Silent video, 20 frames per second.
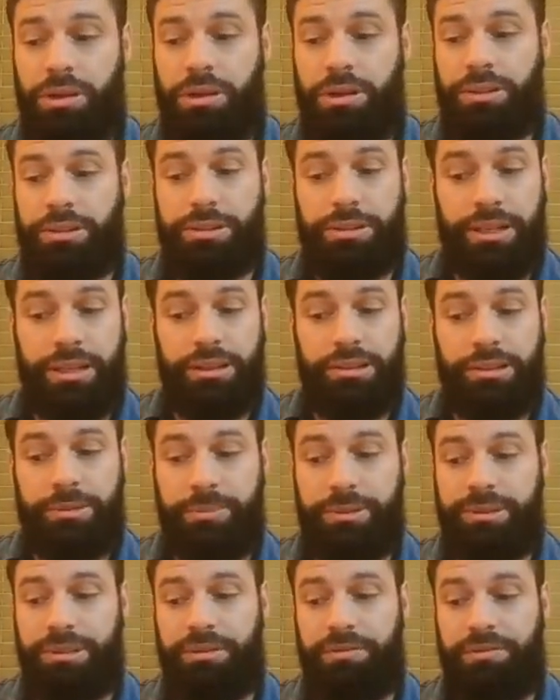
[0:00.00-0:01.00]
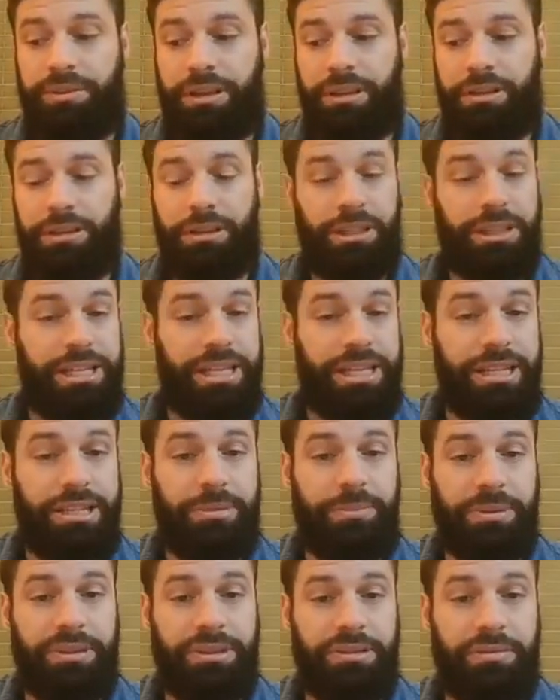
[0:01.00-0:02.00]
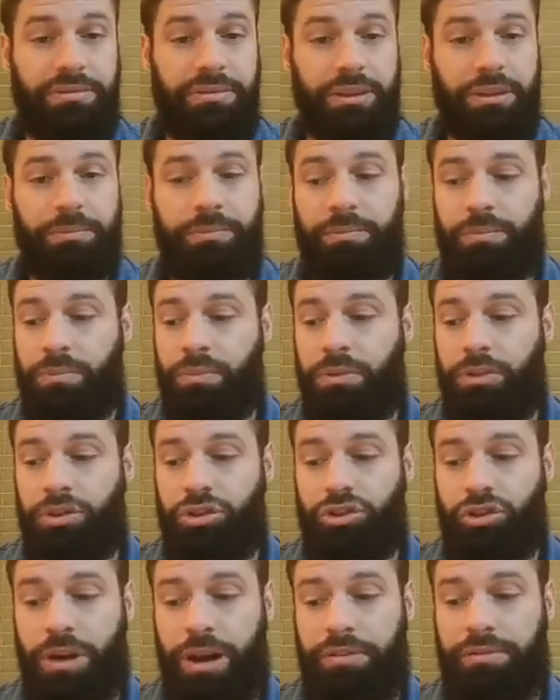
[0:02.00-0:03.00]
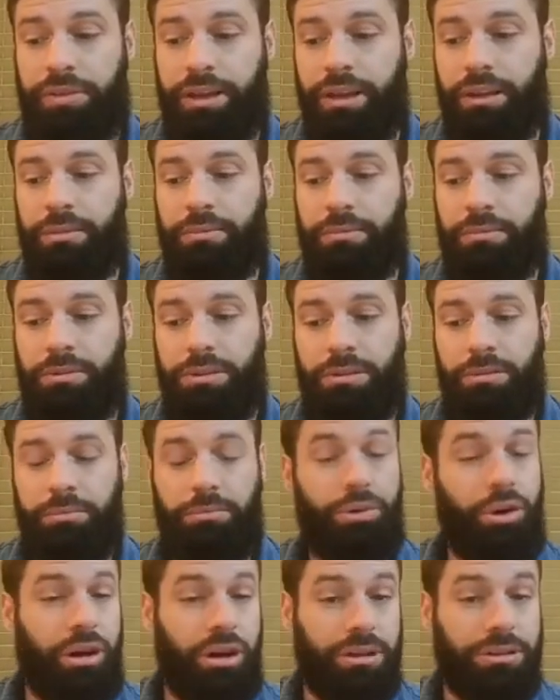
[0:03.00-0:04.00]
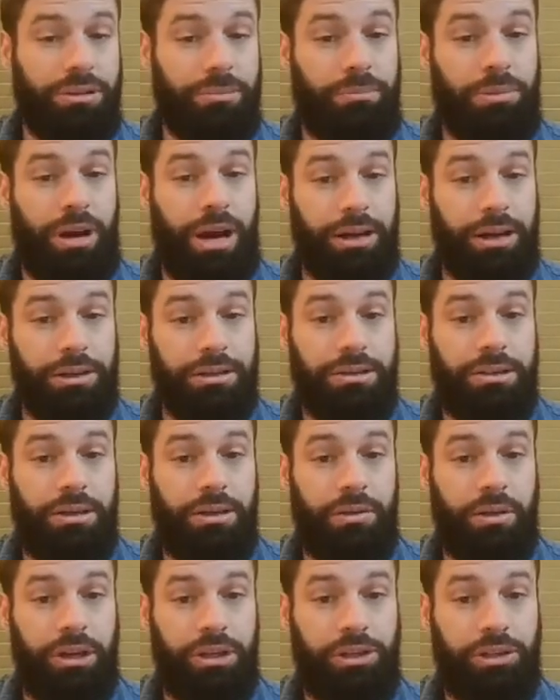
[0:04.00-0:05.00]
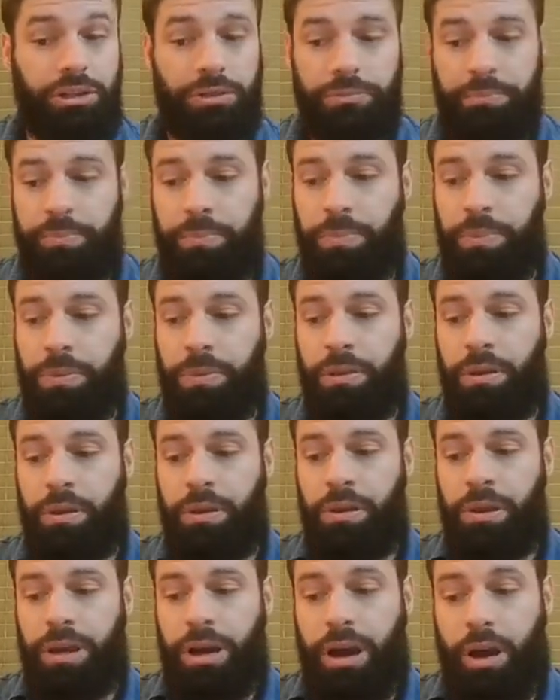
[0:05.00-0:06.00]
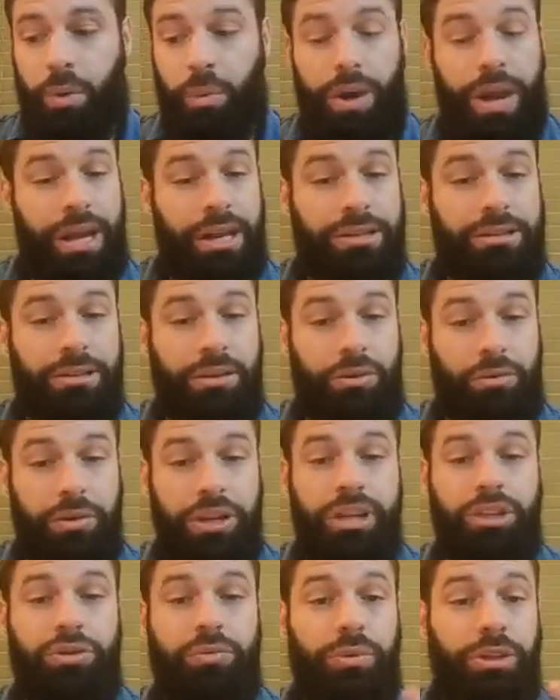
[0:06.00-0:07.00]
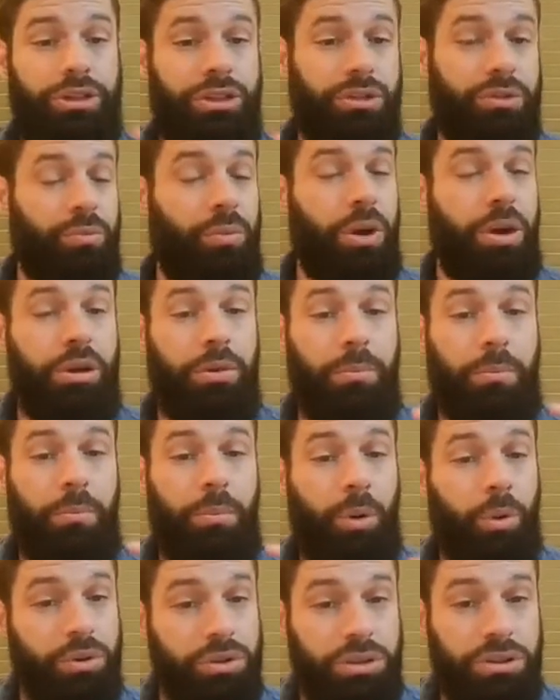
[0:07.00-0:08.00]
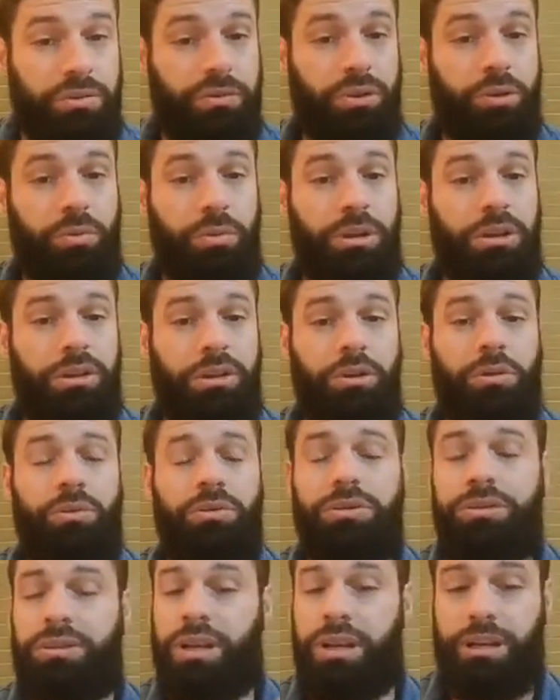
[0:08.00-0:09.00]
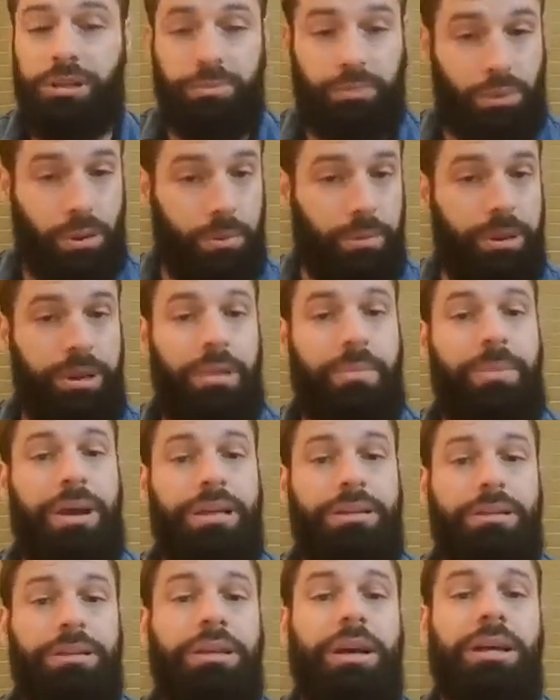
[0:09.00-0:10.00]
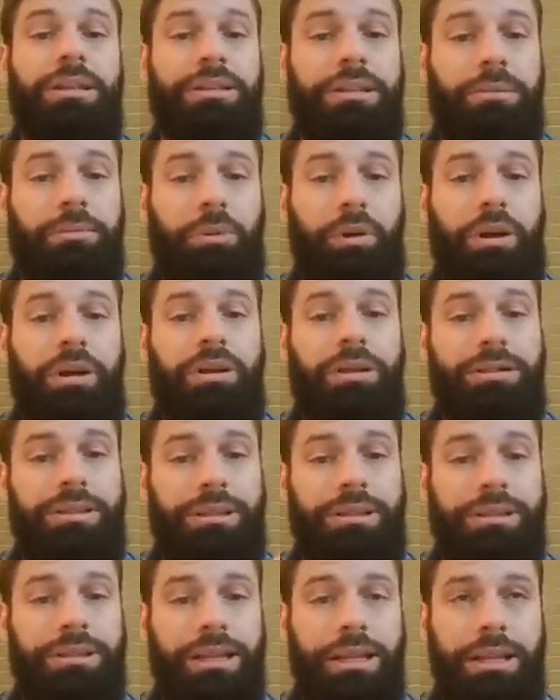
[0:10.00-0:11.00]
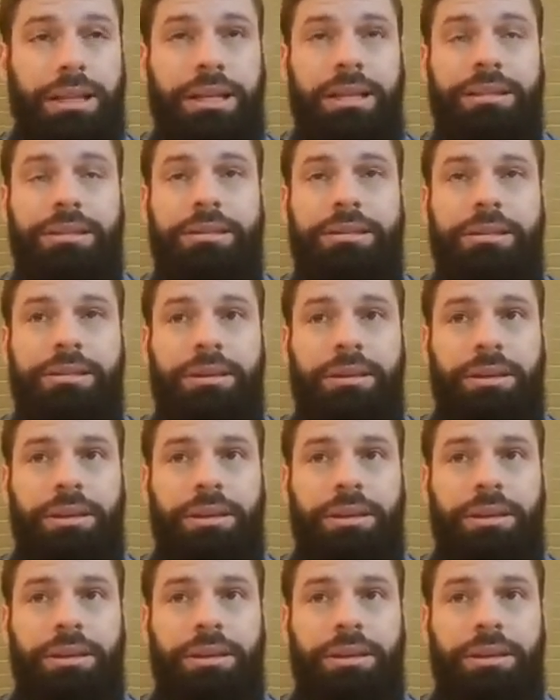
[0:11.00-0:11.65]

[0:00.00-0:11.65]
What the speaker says: sales specific, lead specific, traffic, product and brand consideration, awareness and reach, which is what most of you will use, and it's probably the best starting point because it's the least